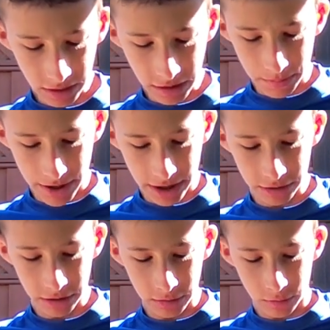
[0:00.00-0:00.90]
the pen you're
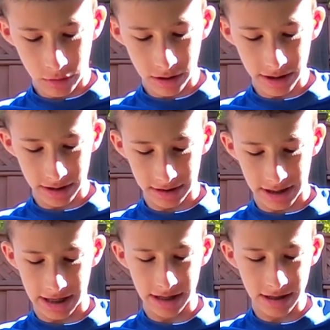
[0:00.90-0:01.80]
gonna want is
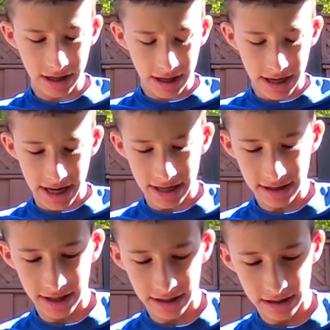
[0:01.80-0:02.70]
it
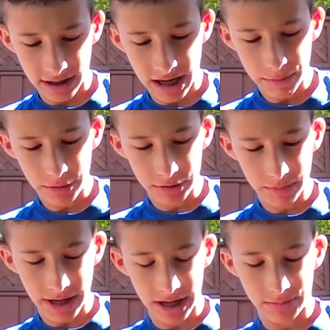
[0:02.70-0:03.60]
can really
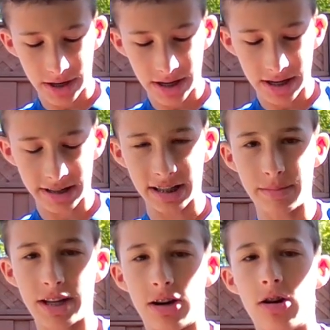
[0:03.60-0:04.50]
be any pen. It just has to
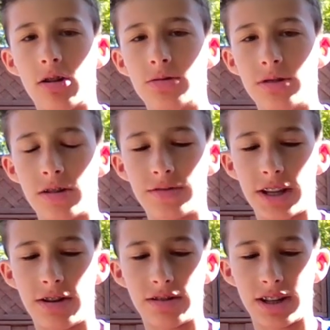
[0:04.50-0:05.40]
be like hollow enough that
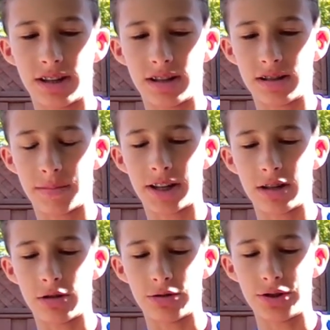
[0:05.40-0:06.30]
you can something can
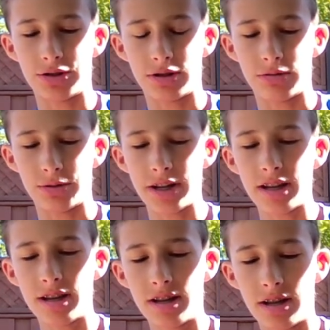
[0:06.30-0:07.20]
go through it.
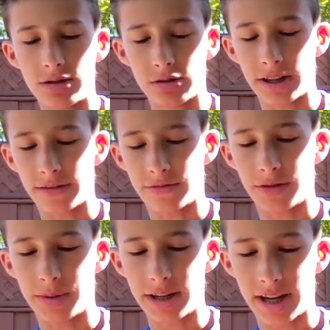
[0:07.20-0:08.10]
So like for
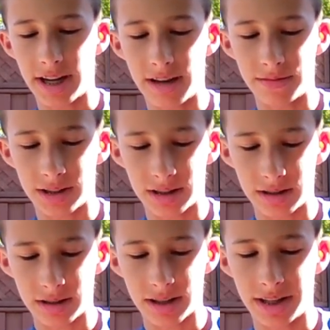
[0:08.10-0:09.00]
me, I have this
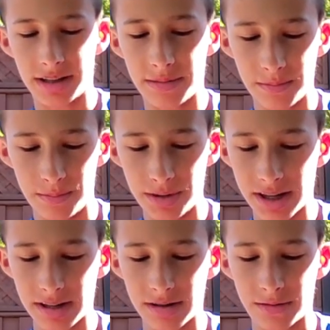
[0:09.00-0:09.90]
like
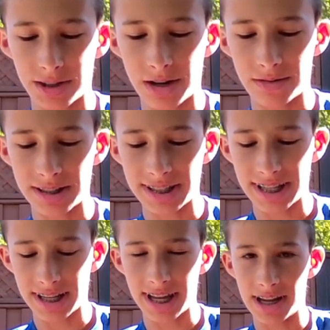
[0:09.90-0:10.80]
big round
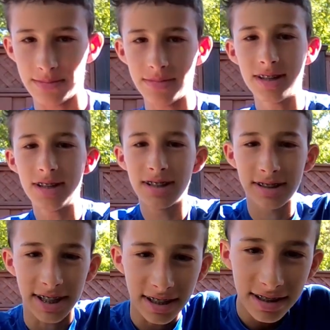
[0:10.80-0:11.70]
stick M. It's
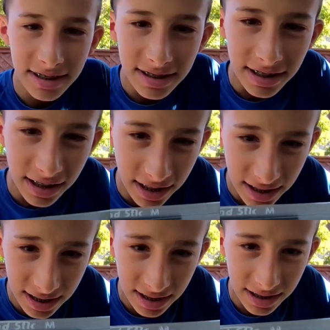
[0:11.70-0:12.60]
like
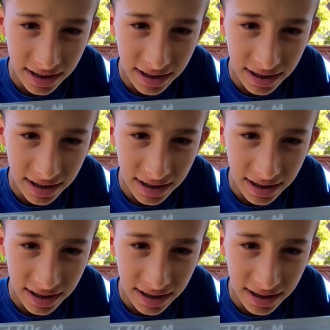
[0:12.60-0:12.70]
this,